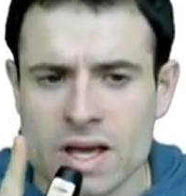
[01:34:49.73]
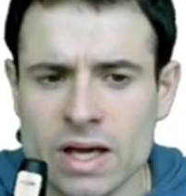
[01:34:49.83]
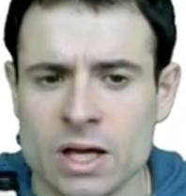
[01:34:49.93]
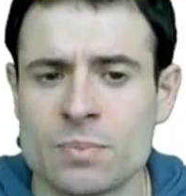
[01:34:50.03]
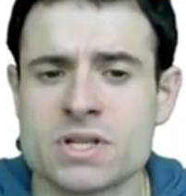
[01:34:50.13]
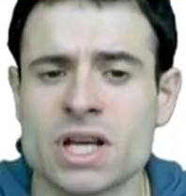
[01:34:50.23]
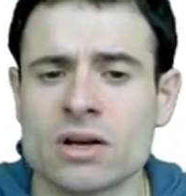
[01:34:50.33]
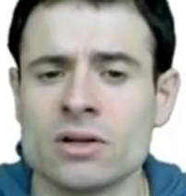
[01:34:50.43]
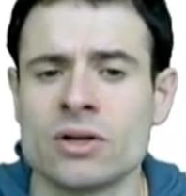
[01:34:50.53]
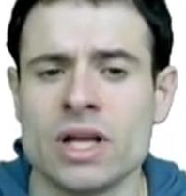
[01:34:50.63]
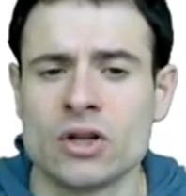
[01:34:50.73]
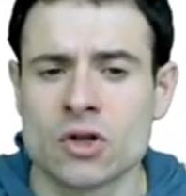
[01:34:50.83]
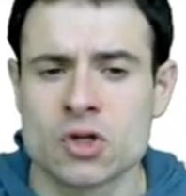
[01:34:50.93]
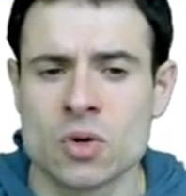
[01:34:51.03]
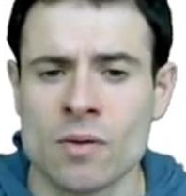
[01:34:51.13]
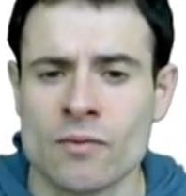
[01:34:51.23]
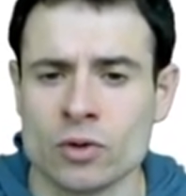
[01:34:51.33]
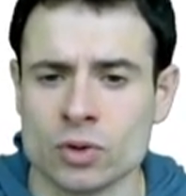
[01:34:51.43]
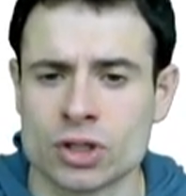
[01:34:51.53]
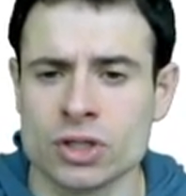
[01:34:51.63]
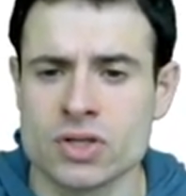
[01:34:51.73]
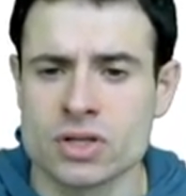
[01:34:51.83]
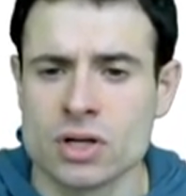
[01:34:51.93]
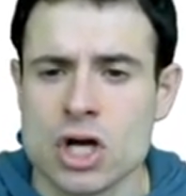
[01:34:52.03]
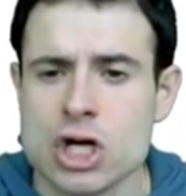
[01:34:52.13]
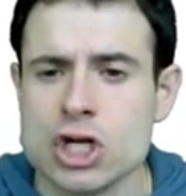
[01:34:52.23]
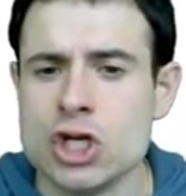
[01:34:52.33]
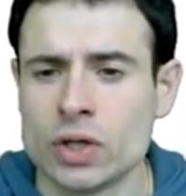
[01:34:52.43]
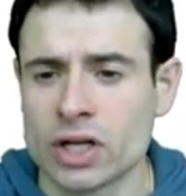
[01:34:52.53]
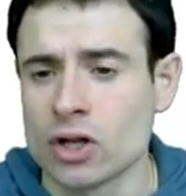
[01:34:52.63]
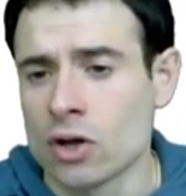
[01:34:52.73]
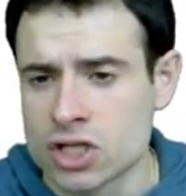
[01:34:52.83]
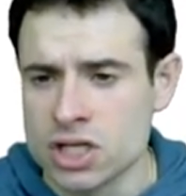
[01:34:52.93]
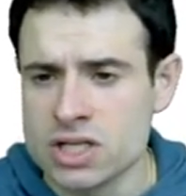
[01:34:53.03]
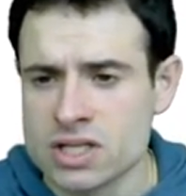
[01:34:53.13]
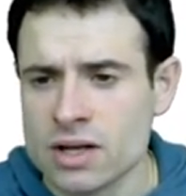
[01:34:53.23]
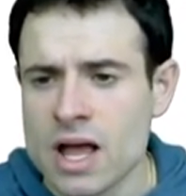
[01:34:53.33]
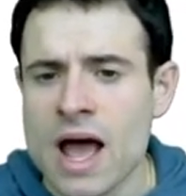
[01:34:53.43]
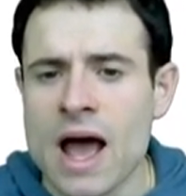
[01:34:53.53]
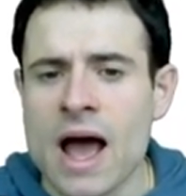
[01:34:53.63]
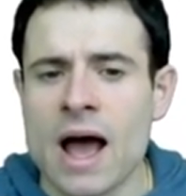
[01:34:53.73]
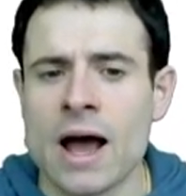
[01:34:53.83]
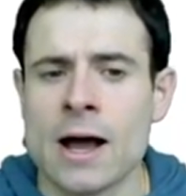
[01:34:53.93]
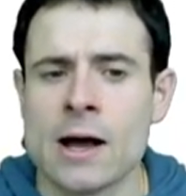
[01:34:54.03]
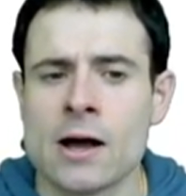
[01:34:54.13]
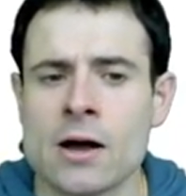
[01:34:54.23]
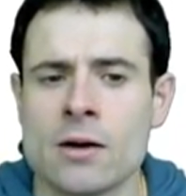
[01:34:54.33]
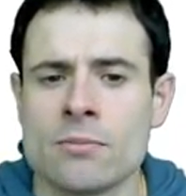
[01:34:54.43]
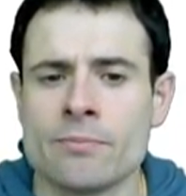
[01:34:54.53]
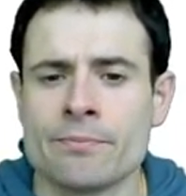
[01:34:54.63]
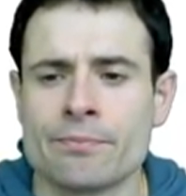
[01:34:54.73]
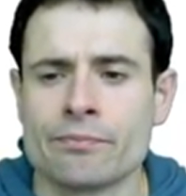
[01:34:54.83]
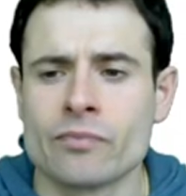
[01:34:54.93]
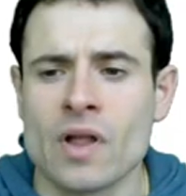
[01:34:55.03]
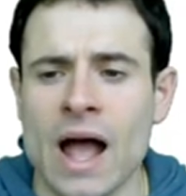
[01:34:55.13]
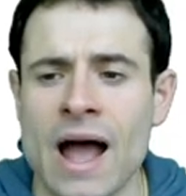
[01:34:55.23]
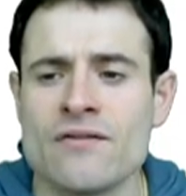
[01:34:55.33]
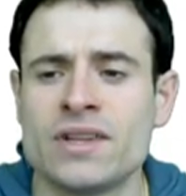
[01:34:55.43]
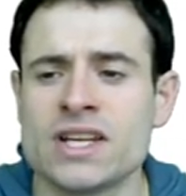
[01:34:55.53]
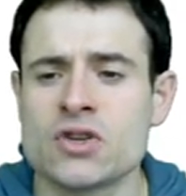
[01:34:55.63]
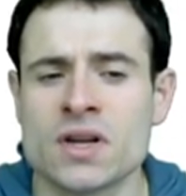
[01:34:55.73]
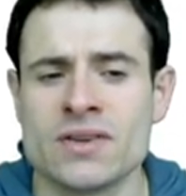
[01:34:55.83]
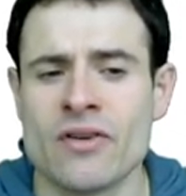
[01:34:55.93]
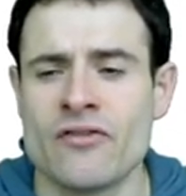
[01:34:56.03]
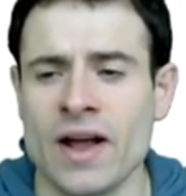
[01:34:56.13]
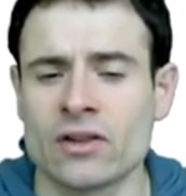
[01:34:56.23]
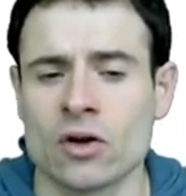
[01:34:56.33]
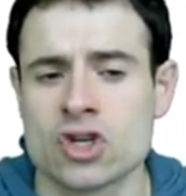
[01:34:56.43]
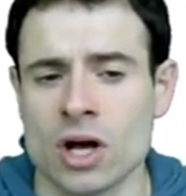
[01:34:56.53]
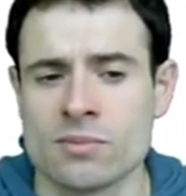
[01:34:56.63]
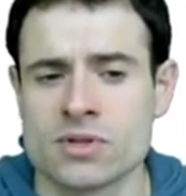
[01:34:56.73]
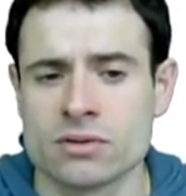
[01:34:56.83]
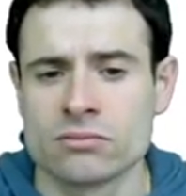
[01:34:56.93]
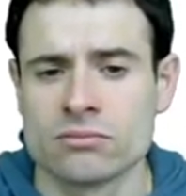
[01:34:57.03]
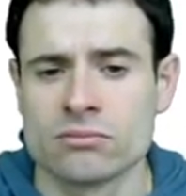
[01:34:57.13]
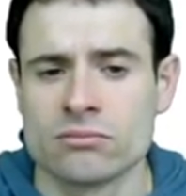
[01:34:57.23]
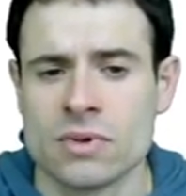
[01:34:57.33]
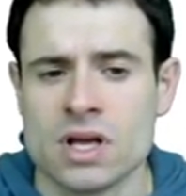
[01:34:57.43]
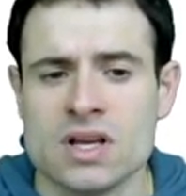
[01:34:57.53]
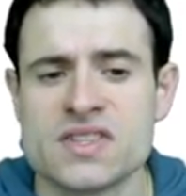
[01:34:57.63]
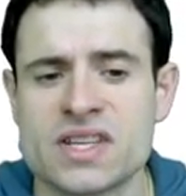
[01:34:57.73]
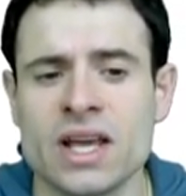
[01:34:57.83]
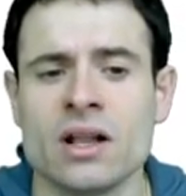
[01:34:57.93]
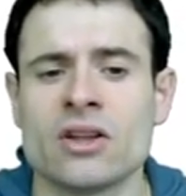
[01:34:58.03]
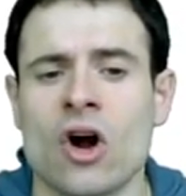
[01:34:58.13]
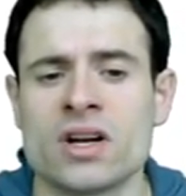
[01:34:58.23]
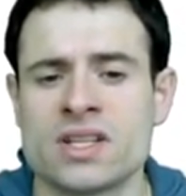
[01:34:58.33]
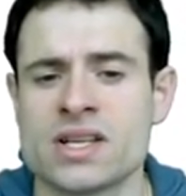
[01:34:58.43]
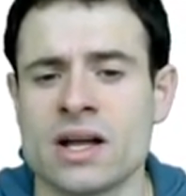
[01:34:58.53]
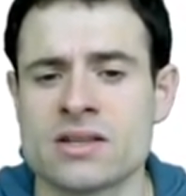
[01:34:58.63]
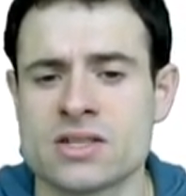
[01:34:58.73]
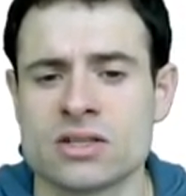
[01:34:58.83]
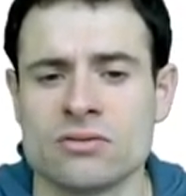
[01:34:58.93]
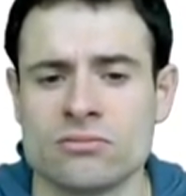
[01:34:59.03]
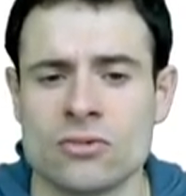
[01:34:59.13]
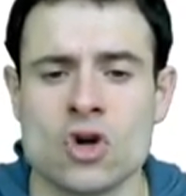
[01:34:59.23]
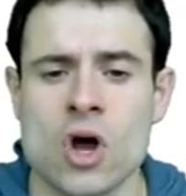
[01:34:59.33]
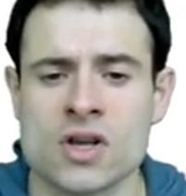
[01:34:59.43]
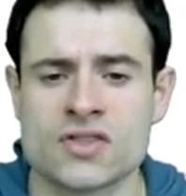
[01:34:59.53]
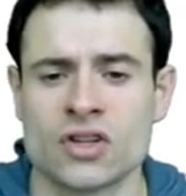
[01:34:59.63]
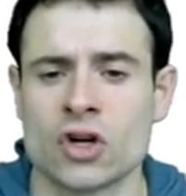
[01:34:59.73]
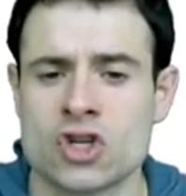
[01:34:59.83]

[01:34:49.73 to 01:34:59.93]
In particular, industrial revolutions, new technologies, um, have a destructive effect on jobs. Skilled artisans lost their